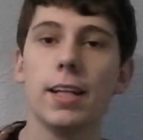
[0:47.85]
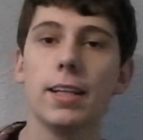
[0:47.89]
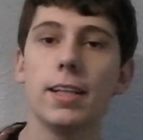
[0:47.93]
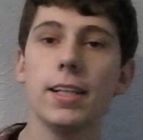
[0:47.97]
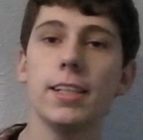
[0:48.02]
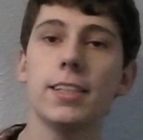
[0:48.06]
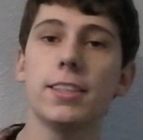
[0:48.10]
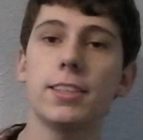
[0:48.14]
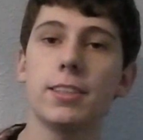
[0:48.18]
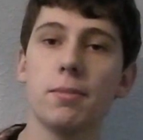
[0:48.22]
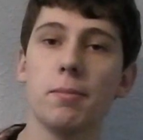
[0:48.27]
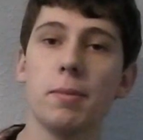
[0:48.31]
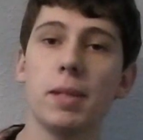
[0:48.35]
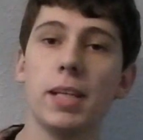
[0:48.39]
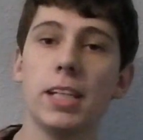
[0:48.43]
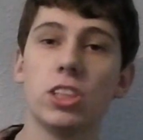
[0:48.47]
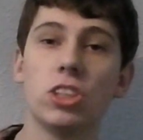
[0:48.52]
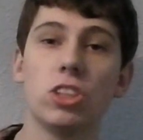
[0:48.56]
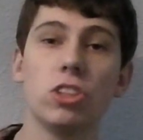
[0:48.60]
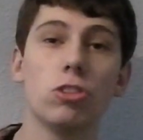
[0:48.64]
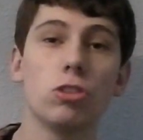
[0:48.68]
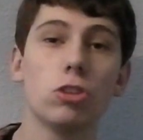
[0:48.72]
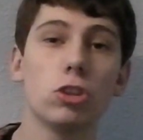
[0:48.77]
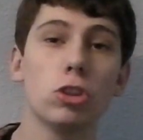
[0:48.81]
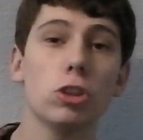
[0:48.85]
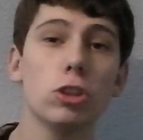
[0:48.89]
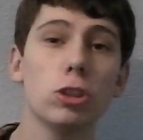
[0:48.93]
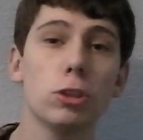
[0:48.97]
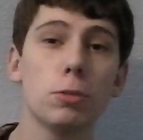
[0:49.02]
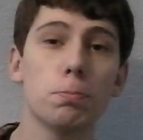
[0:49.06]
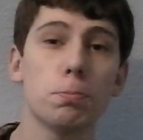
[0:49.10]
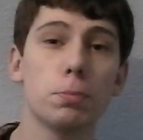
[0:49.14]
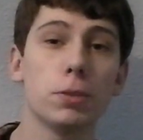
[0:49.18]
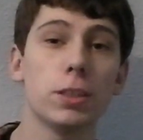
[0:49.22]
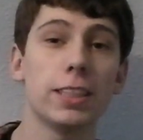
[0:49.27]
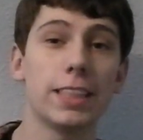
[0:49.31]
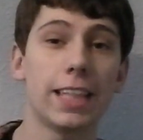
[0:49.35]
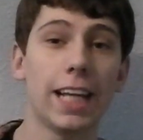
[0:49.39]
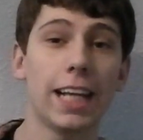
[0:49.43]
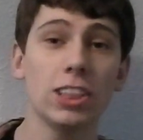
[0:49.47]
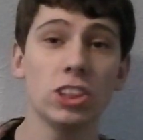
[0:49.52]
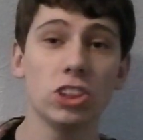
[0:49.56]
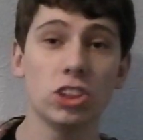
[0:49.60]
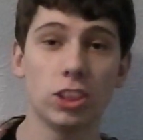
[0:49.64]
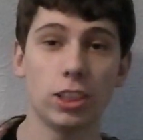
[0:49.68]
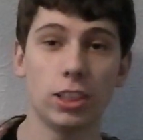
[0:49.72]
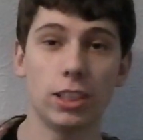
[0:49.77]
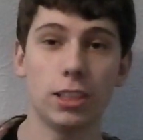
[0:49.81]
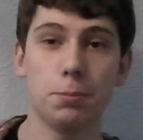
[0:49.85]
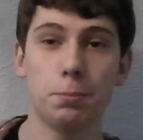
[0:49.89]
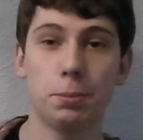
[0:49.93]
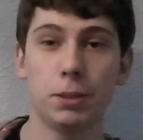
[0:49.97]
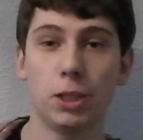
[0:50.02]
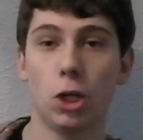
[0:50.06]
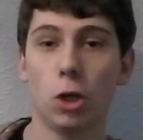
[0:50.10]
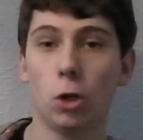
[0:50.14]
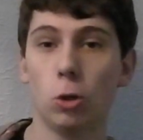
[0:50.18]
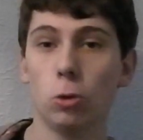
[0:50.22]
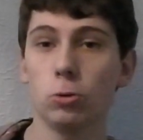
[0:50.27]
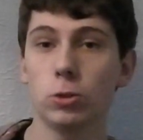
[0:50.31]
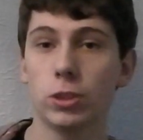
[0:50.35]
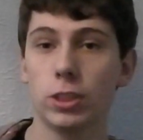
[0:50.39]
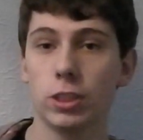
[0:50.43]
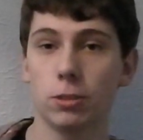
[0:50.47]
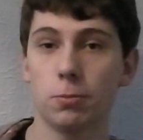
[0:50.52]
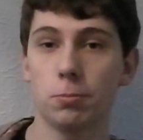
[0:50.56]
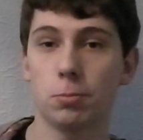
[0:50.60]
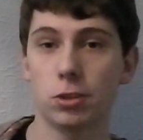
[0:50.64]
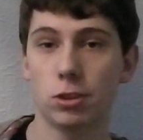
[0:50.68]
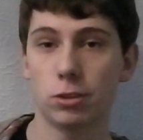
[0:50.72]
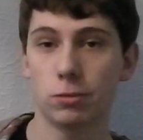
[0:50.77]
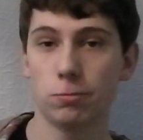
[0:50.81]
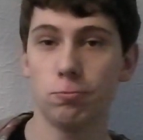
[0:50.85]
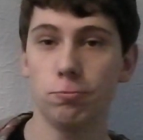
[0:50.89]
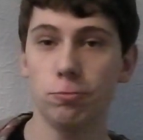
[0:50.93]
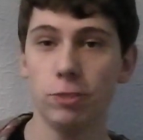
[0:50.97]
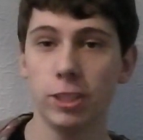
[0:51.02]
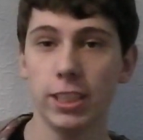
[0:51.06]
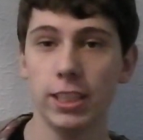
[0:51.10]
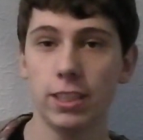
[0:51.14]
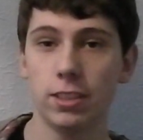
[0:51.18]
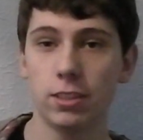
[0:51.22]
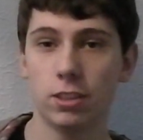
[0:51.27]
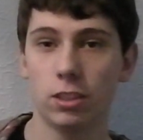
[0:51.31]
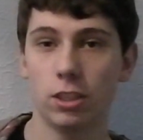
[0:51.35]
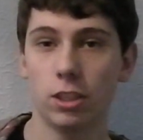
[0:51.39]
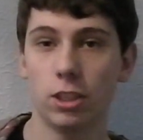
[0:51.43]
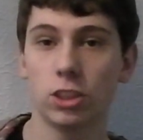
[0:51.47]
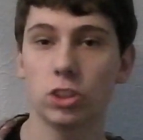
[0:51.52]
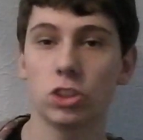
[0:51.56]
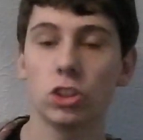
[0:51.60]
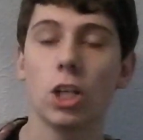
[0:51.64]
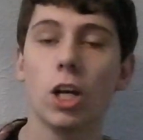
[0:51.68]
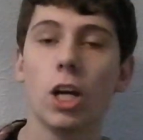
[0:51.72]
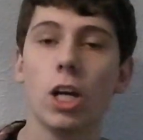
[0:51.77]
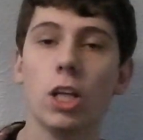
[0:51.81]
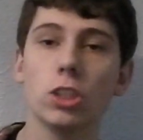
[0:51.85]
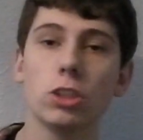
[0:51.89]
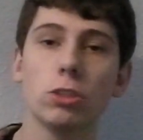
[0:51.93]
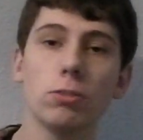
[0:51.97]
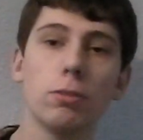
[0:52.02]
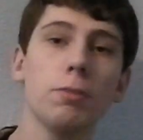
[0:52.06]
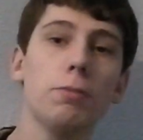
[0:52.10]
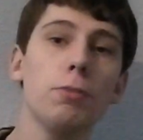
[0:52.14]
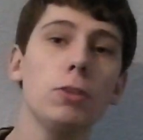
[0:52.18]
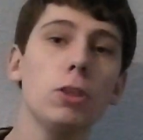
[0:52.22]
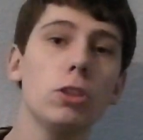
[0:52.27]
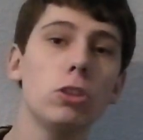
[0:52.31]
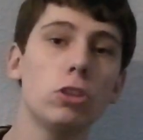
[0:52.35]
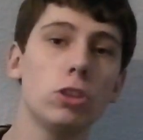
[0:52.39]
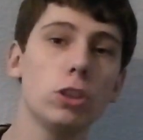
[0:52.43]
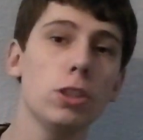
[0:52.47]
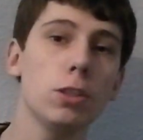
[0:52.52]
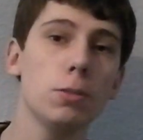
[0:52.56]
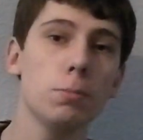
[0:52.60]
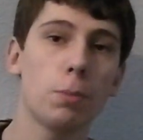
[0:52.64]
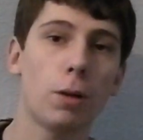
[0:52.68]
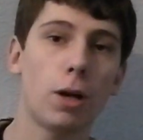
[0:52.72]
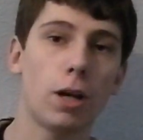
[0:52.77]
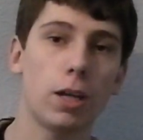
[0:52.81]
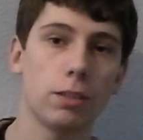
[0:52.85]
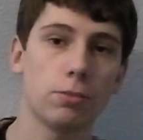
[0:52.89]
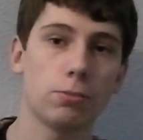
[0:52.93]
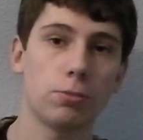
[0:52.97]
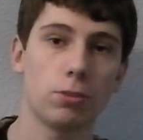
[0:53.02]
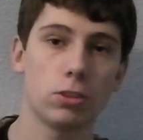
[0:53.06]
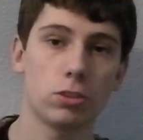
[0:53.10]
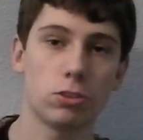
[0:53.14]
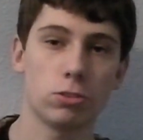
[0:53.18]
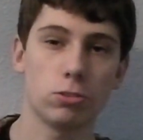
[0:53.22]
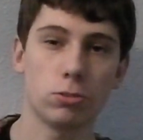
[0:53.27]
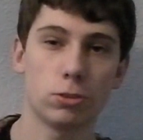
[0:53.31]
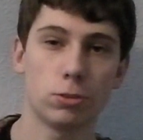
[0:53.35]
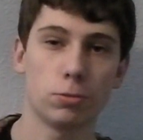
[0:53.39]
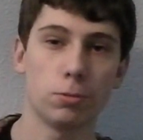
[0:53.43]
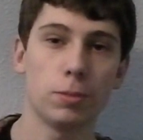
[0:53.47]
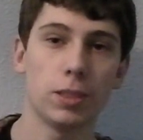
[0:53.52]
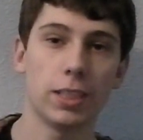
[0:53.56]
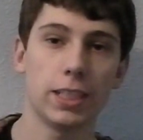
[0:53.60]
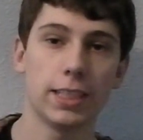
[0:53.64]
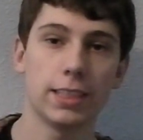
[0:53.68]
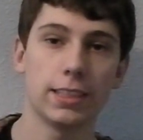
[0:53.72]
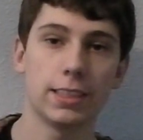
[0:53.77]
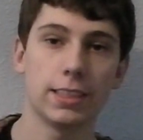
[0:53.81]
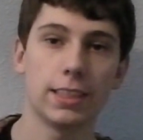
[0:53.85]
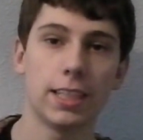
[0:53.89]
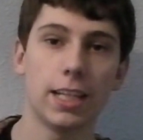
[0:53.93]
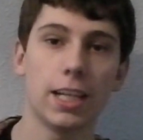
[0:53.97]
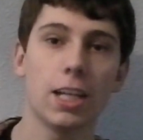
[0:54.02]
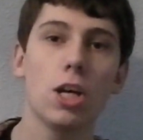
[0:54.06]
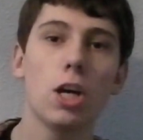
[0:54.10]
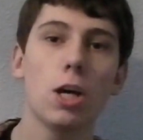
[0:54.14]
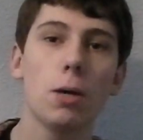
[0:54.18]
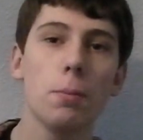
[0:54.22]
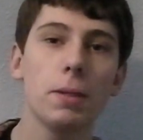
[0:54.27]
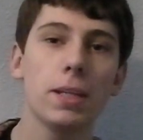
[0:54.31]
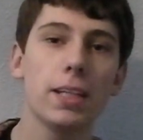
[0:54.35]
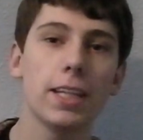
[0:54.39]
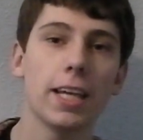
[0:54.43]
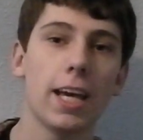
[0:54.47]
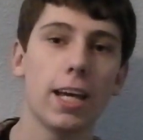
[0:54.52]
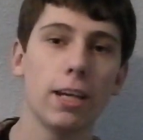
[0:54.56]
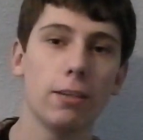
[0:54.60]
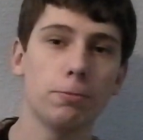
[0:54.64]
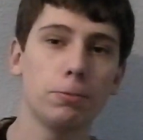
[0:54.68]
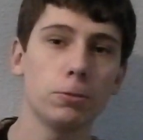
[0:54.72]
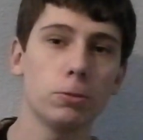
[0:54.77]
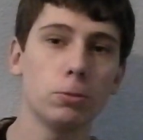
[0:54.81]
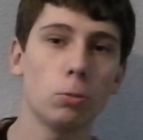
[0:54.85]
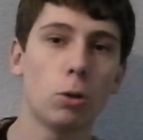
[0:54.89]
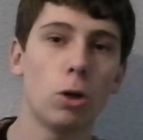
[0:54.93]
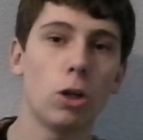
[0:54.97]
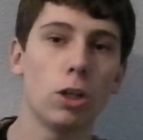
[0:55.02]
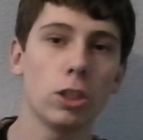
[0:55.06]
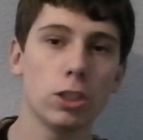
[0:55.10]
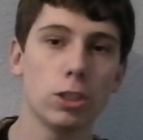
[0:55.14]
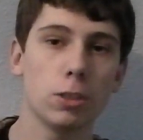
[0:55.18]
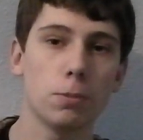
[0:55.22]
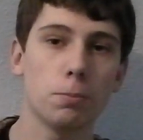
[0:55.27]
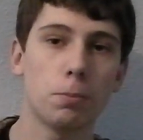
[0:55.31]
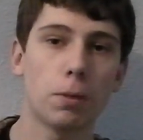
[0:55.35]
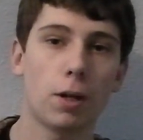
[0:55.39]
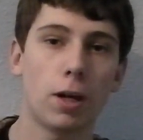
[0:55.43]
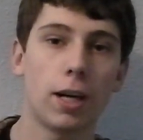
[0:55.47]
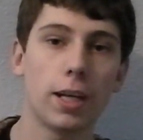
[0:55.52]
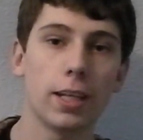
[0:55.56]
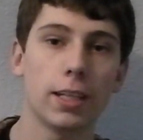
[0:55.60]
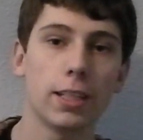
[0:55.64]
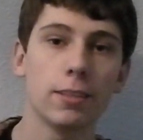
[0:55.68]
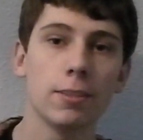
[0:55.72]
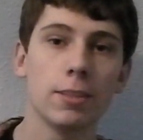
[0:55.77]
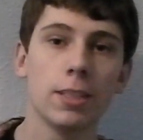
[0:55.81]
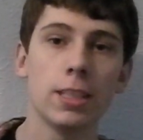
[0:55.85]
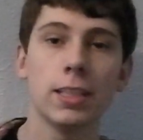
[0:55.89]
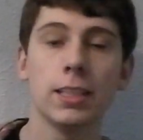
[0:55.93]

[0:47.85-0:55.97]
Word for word: This means you could potentially be holding up some research. So if you do buy fossils from the internet, be careful what you buy.